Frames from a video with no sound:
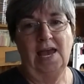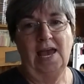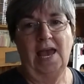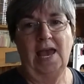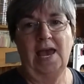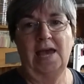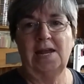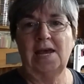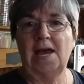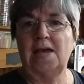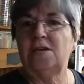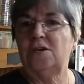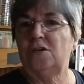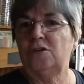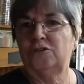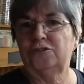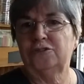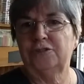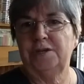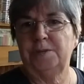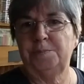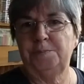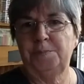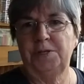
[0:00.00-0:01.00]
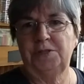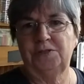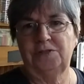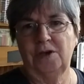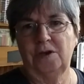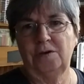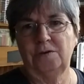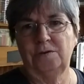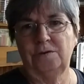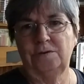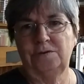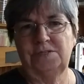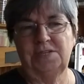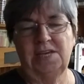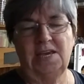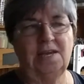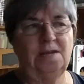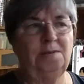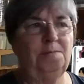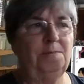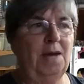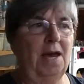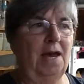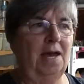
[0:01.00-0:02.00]
and I usually put those
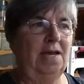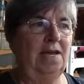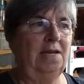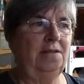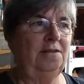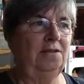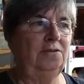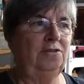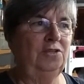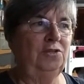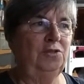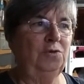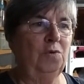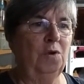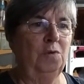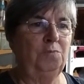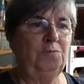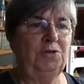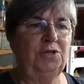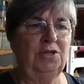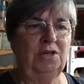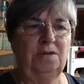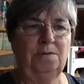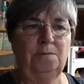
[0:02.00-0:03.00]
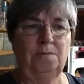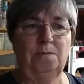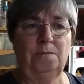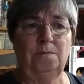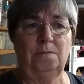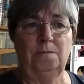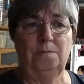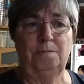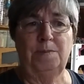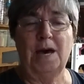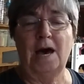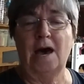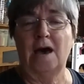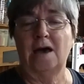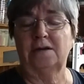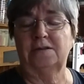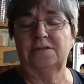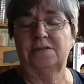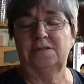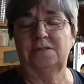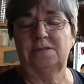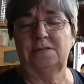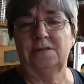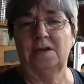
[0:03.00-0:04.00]
in my in the description
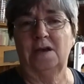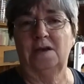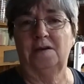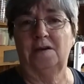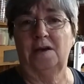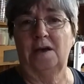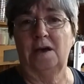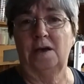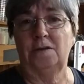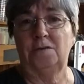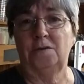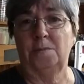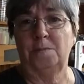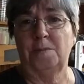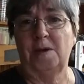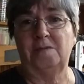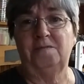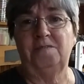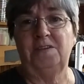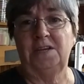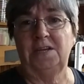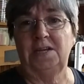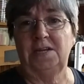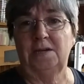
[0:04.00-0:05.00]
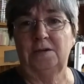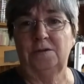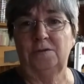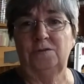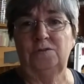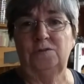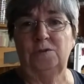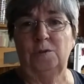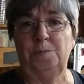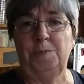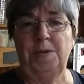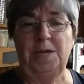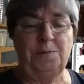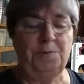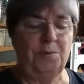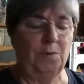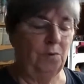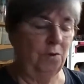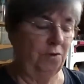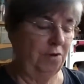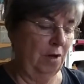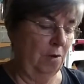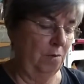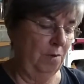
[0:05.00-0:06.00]
box uh, under my videos so people
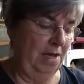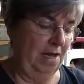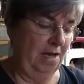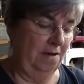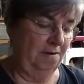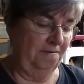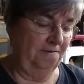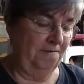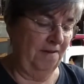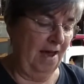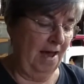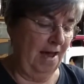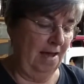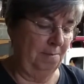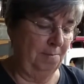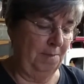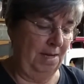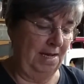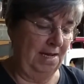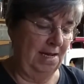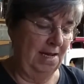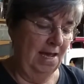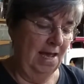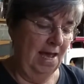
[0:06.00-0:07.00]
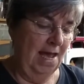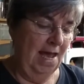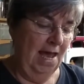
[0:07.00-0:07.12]
will know how to find me.